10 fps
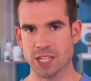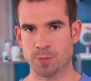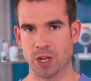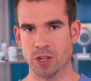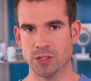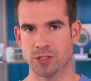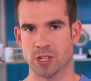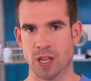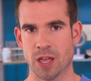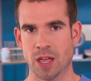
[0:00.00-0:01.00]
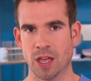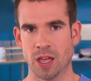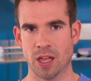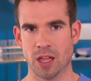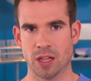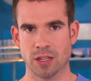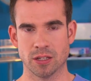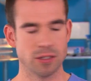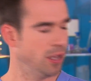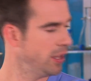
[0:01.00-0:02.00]
is because
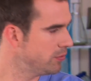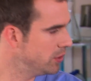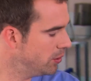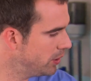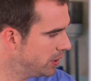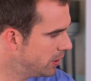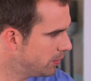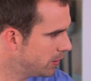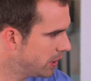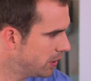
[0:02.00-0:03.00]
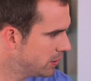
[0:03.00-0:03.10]
I have no idea why that